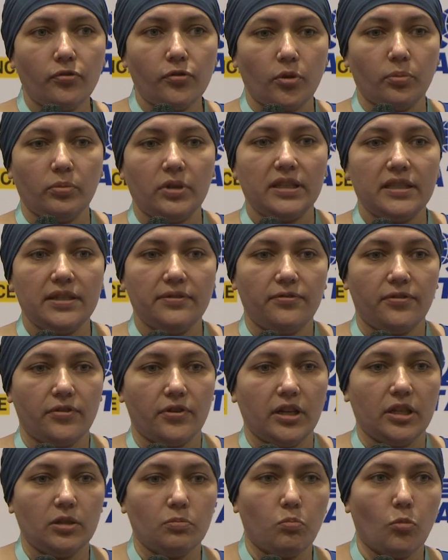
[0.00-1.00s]
from the
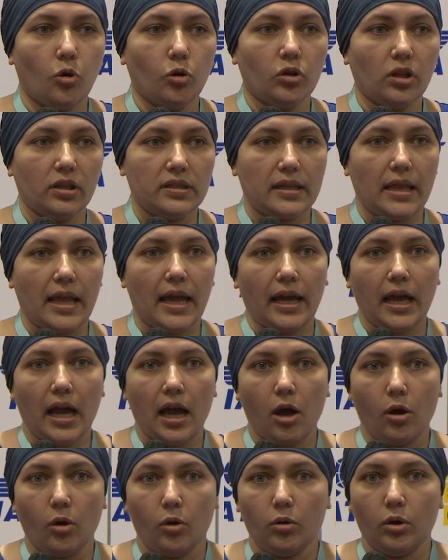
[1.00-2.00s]
different models, like
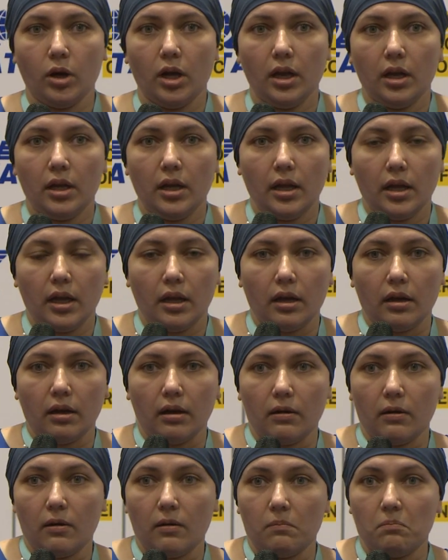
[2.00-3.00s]
how
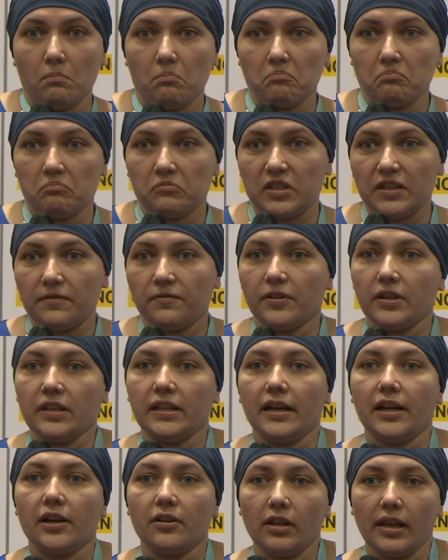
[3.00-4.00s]
different
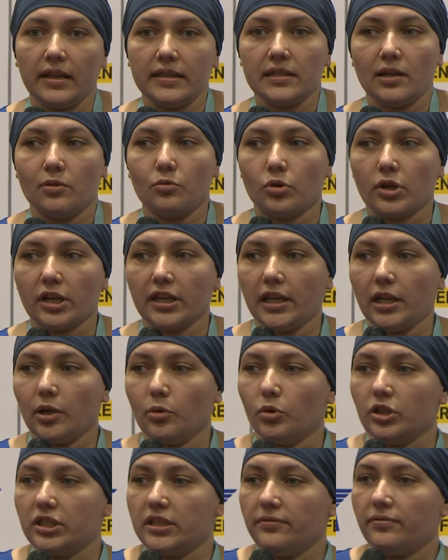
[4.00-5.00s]
airlines are
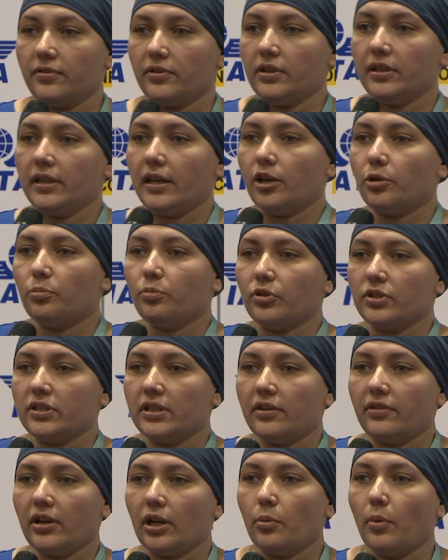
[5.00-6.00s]
working, what different airports
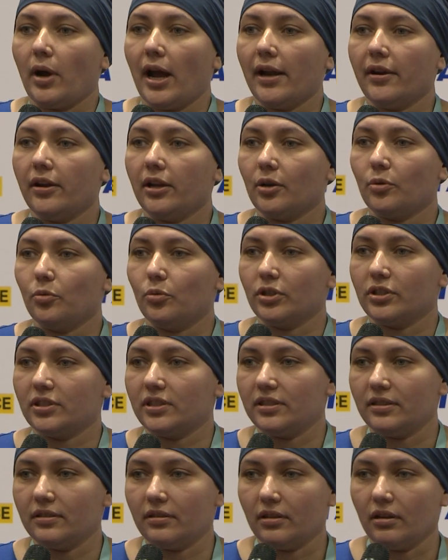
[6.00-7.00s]
are requiring,
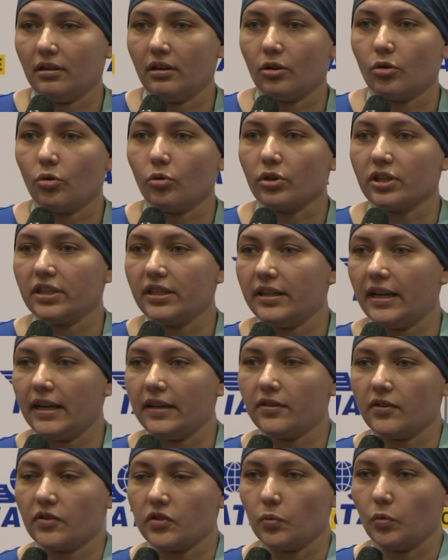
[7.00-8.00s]
what
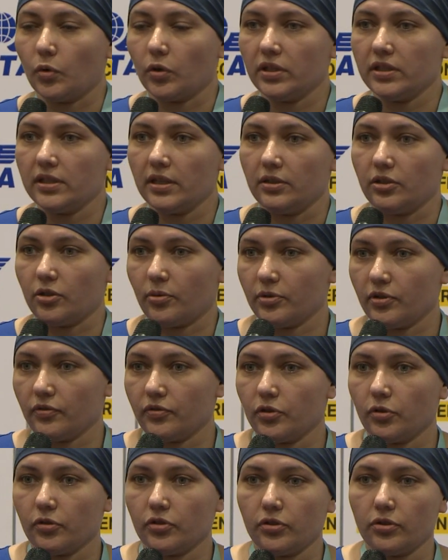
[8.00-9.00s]
coordinators want in terms of
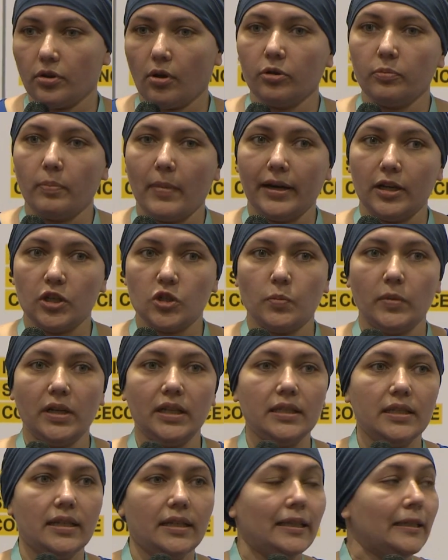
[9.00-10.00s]
slot
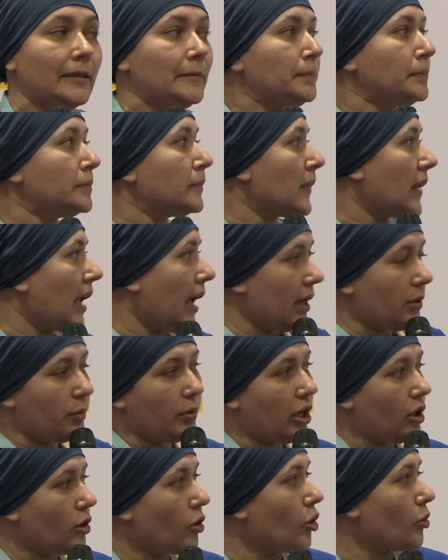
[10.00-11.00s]
management, and
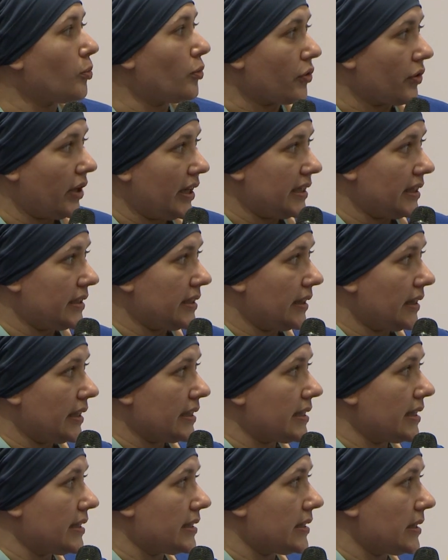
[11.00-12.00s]
we incorporate it in the
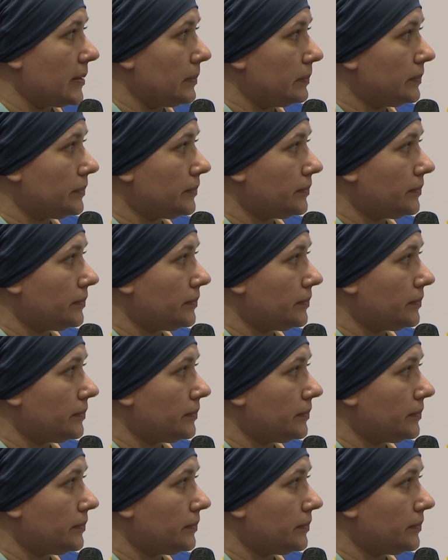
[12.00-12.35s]
system.